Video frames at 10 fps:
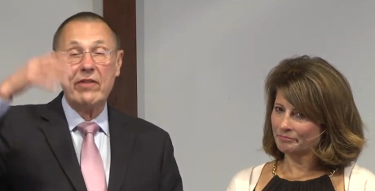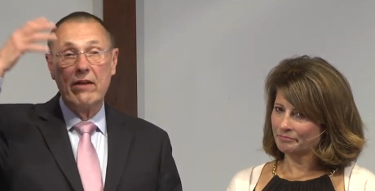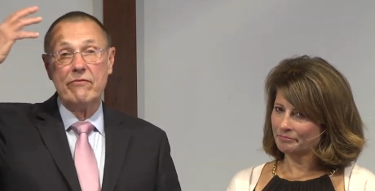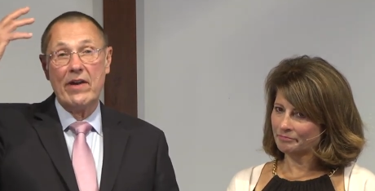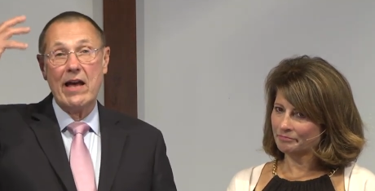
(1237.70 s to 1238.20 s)

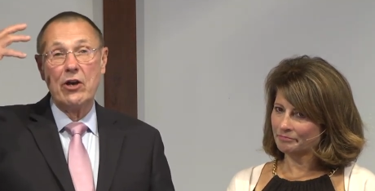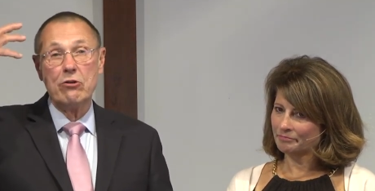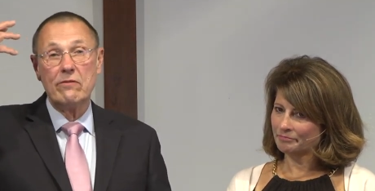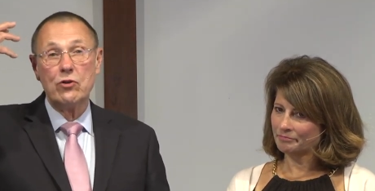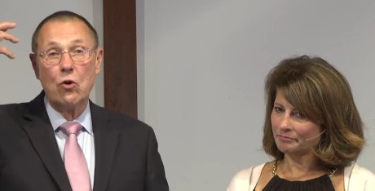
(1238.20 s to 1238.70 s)
Speaker 1: that
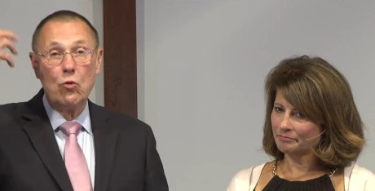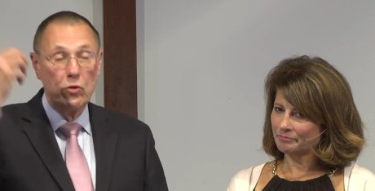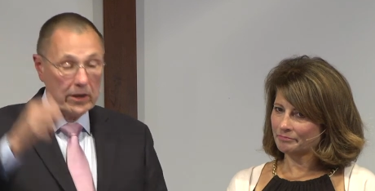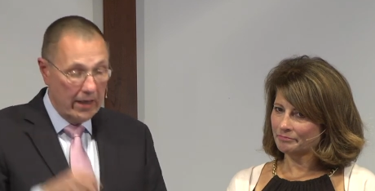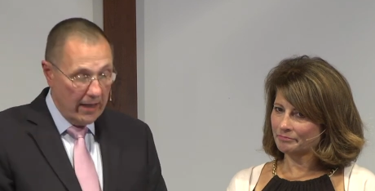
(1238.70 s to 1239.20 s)
value of
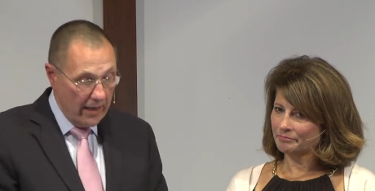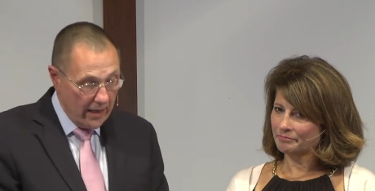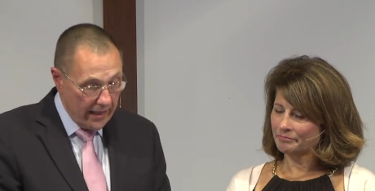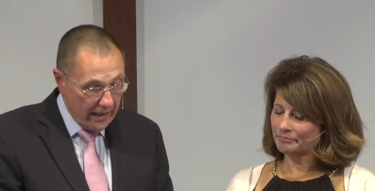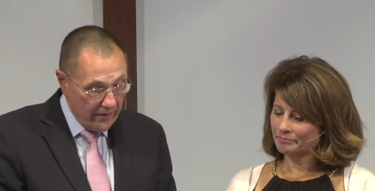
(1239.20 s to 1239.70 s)
gold
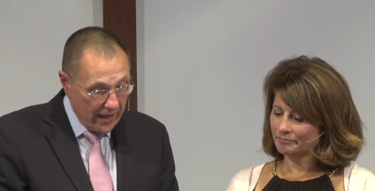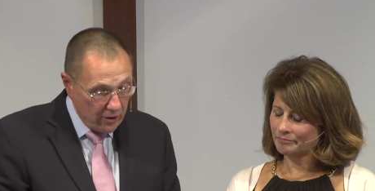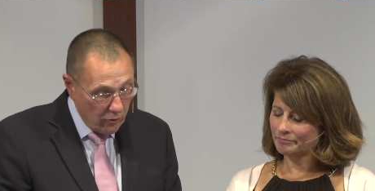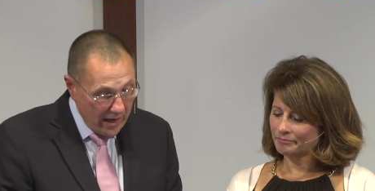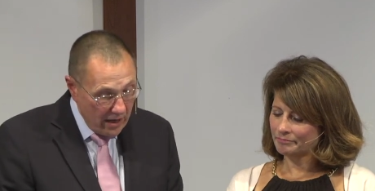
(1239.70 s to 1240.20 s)
uh, in that
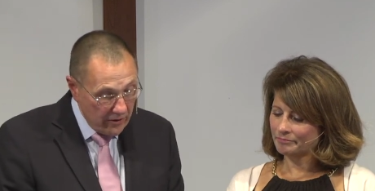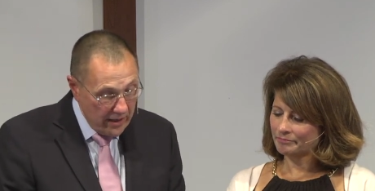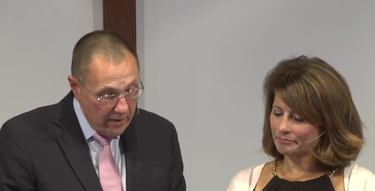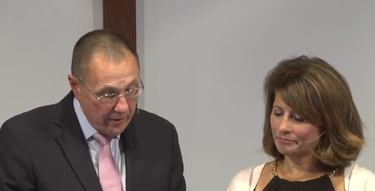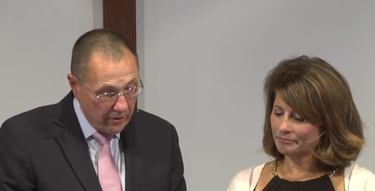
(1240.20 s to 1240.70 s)
crown
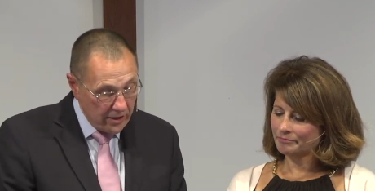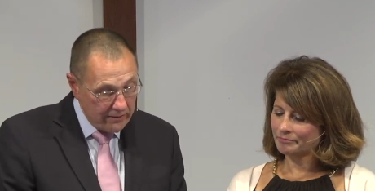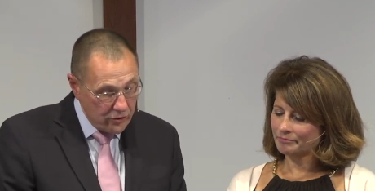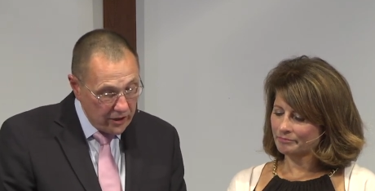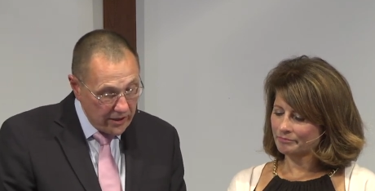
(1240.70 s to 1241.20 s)
because
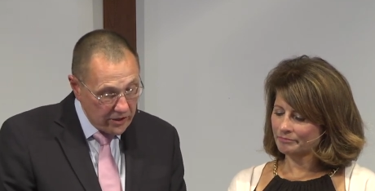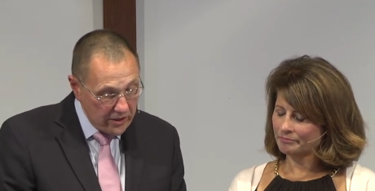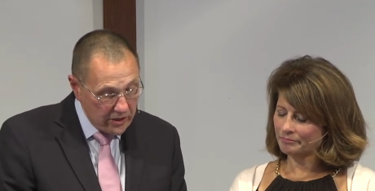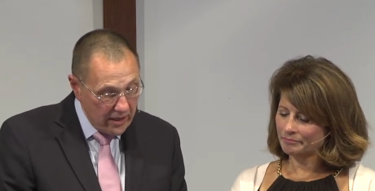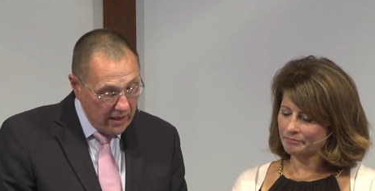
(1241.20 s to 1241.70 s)
of
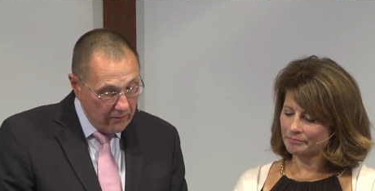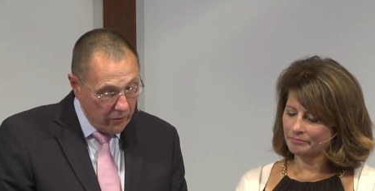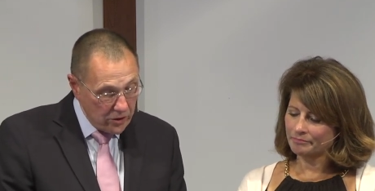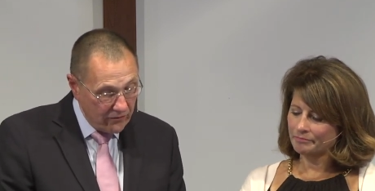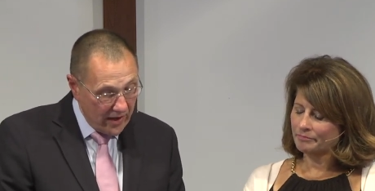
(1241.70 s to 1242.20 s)
Jesus.
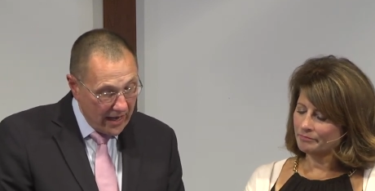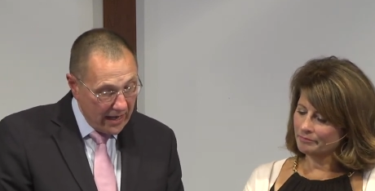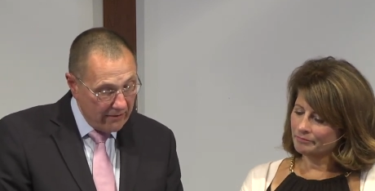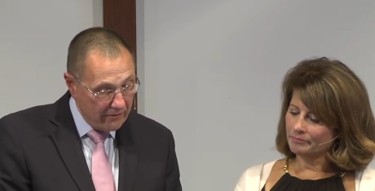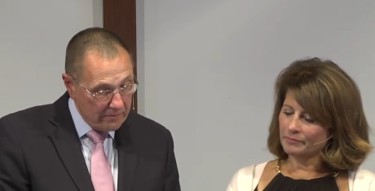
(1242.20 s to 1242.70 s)
Verse
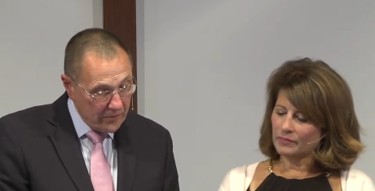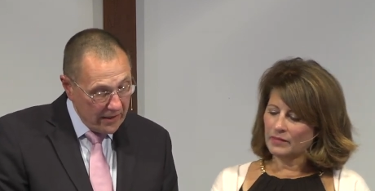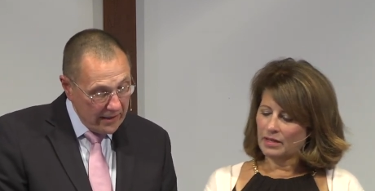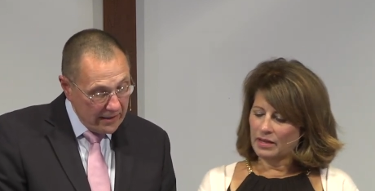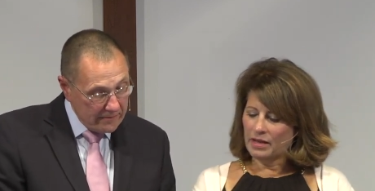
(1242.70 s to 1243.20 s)
5.
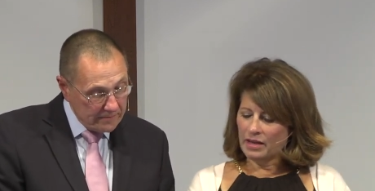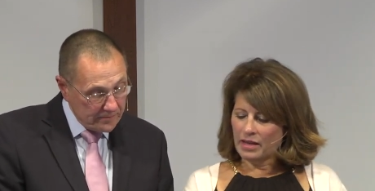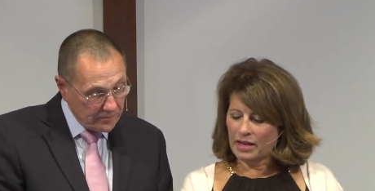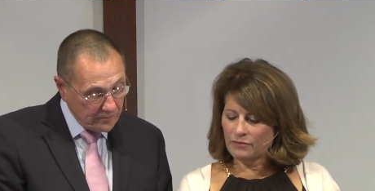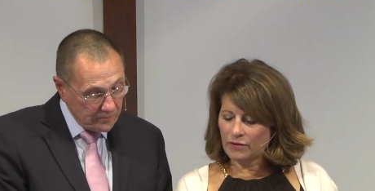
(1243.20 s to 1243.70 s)

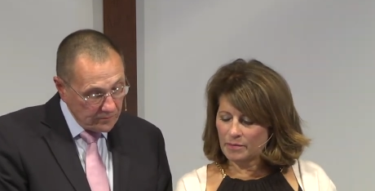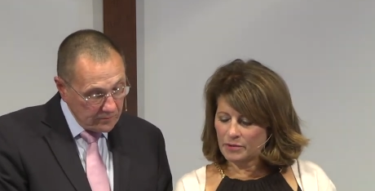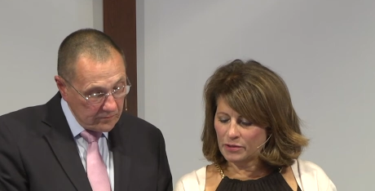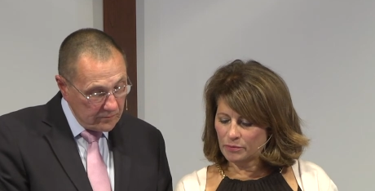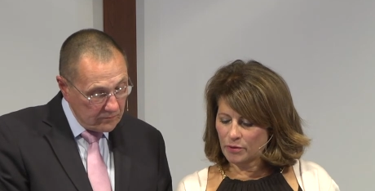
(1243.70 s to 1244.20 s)
Speaker 2: And from
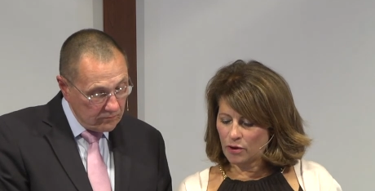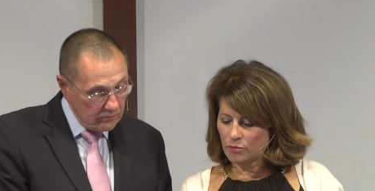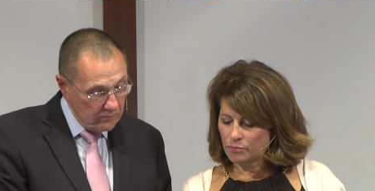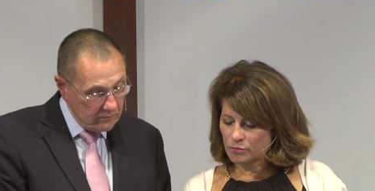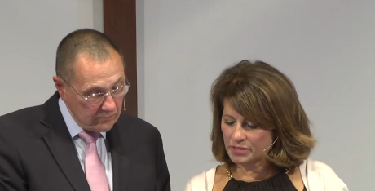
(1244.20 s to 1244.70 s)
the
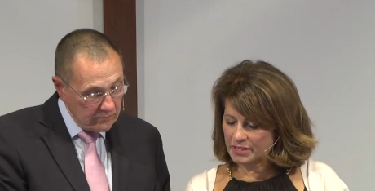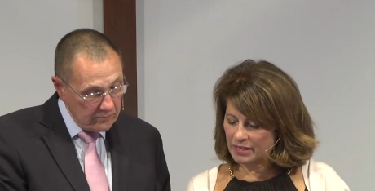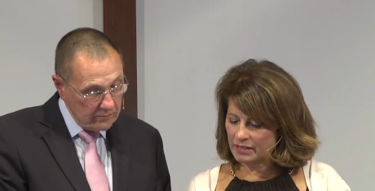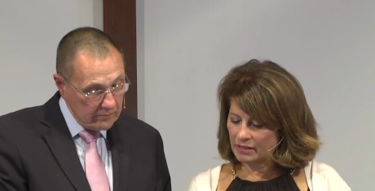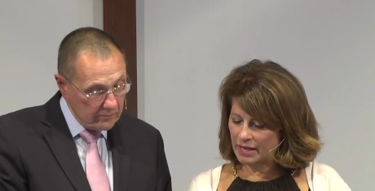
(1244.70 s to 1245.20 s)
throne
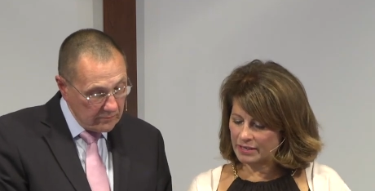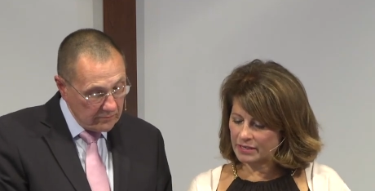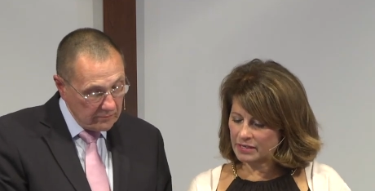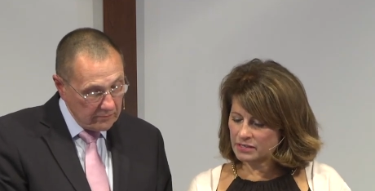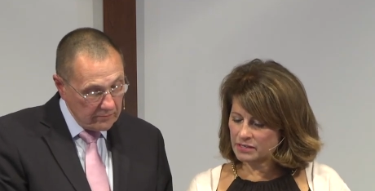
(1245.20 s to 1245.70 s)
proceeded
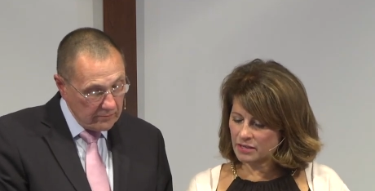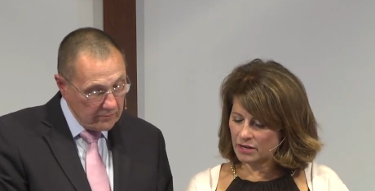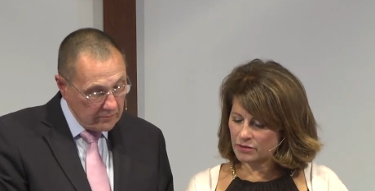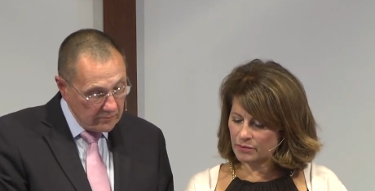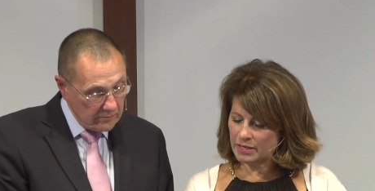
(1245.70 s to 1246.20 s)
lightnings,
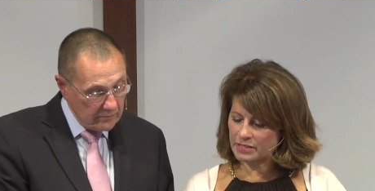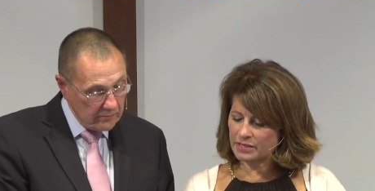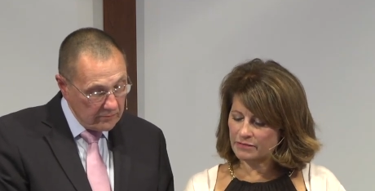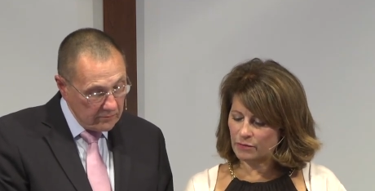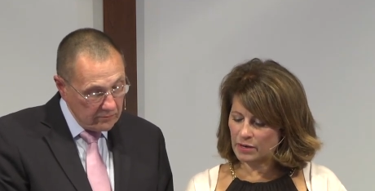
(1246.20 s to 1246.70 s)
thunderings,
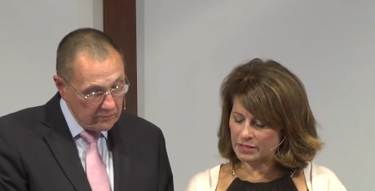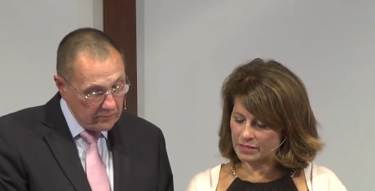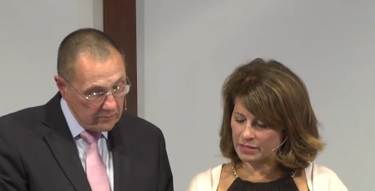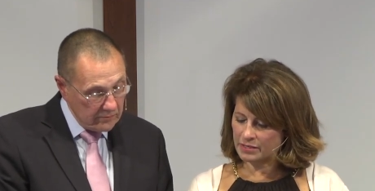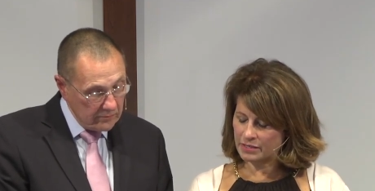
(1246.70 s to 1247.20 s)
and
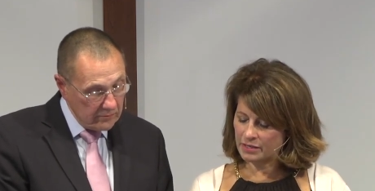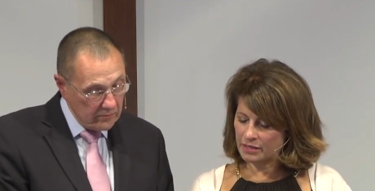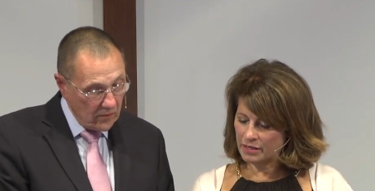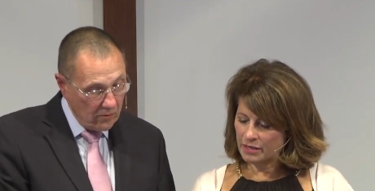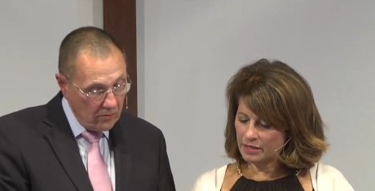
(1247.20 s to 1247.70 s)
voices.
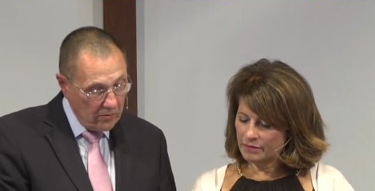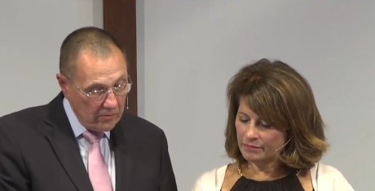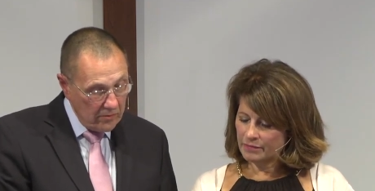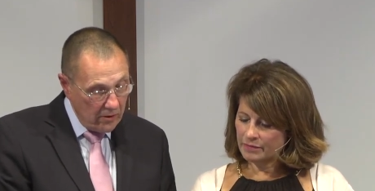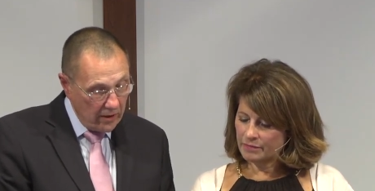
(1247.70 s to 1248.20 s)

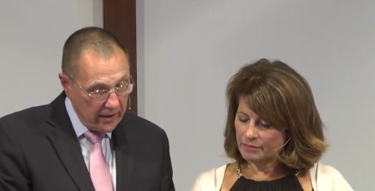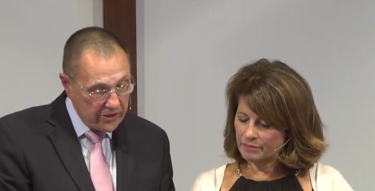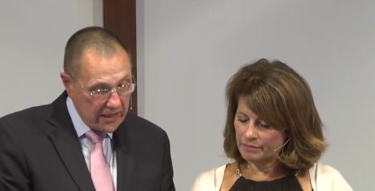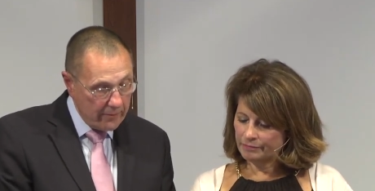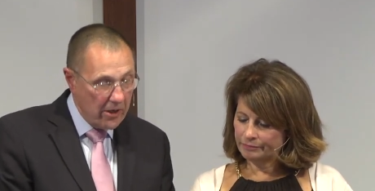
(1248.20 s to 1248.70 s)
Speaker 1: All right, let's
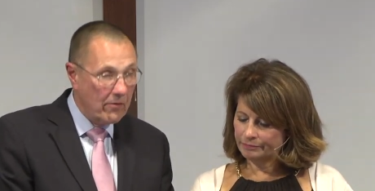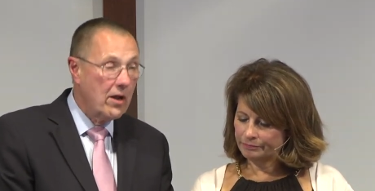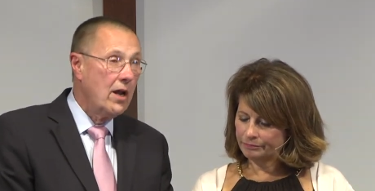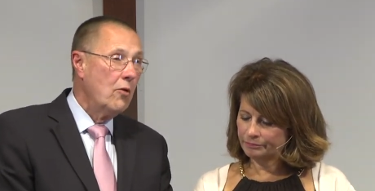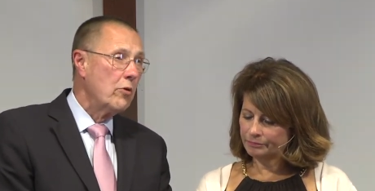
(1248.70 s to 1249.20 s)
stop there.
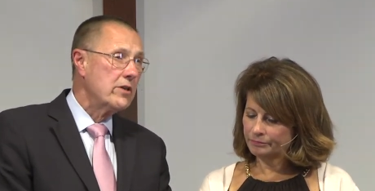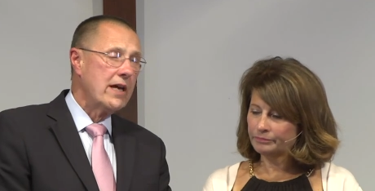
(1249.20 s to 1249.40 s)
What is